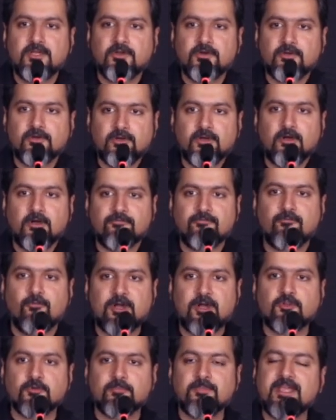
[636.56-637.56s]
you know, of
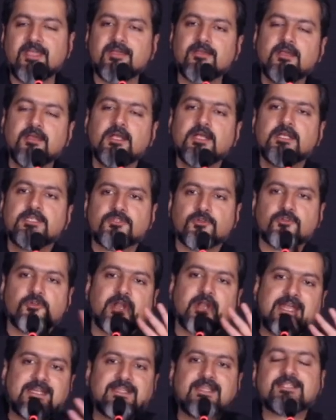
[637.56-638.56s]
what to play. So
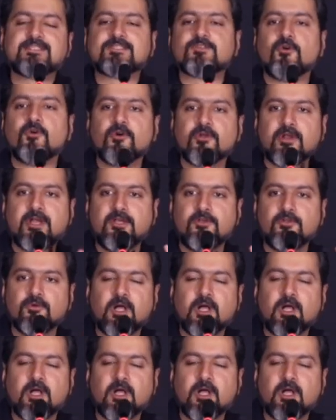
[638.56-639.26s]
to write that score and